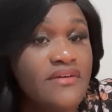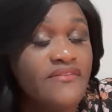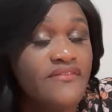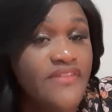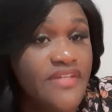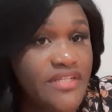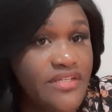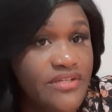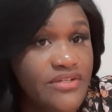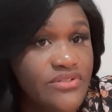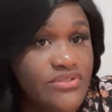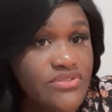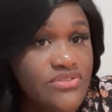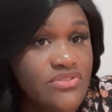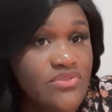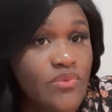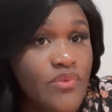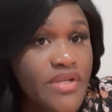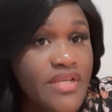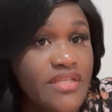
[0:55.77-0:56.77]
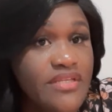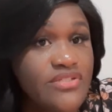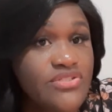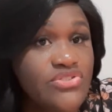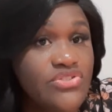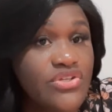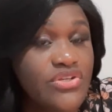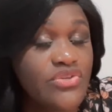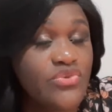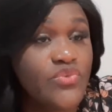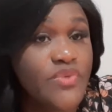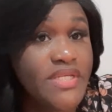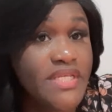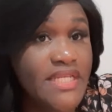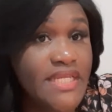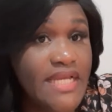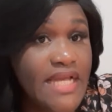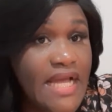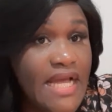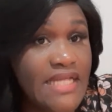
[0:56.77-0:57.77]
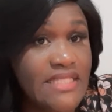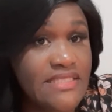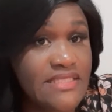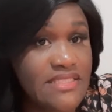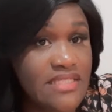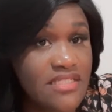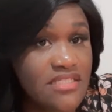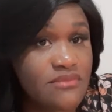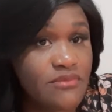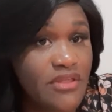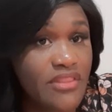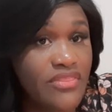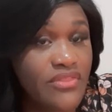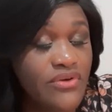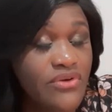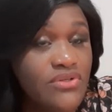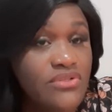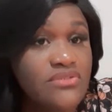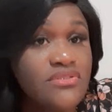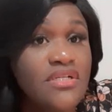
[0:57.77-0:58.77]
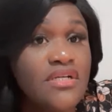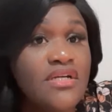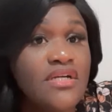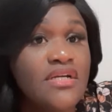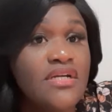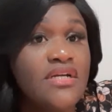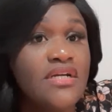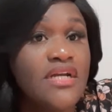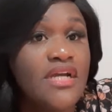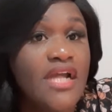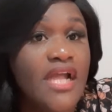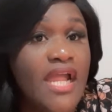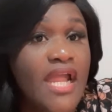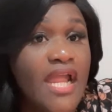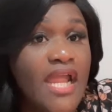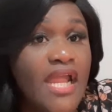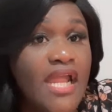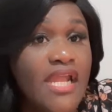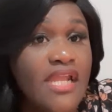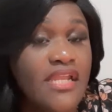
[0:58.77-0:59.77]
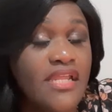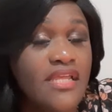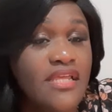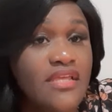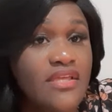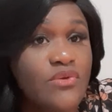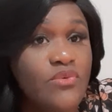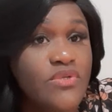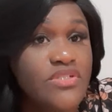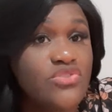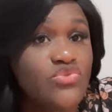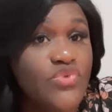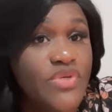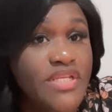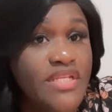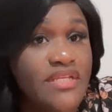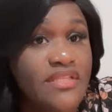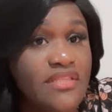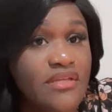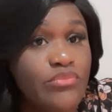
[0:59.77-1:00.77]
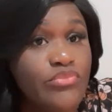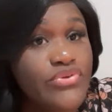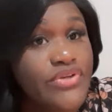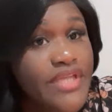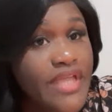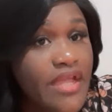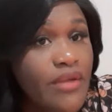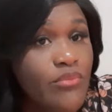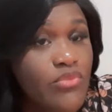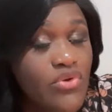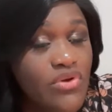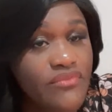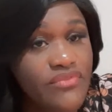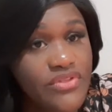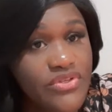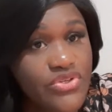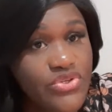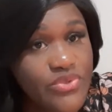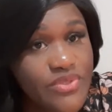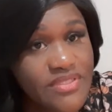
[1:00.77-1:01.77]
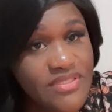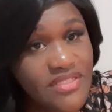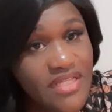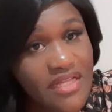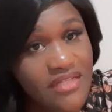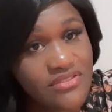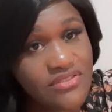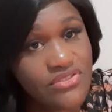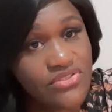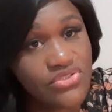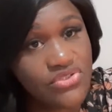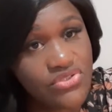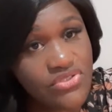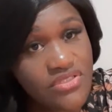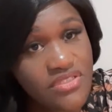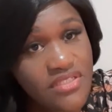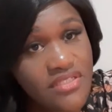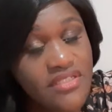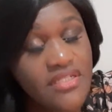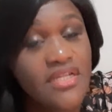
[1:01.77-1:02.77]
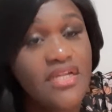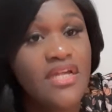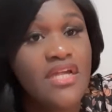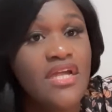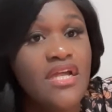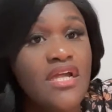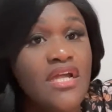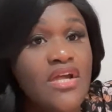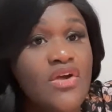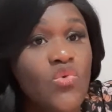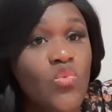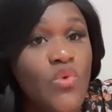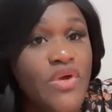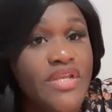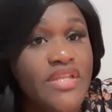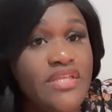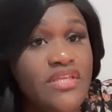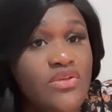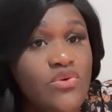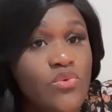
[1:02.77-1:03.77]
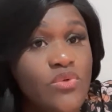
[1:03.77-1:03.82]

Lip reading: videos when he started reading at 6 months old, and he was reading the preamble of the U.S. Constitution when he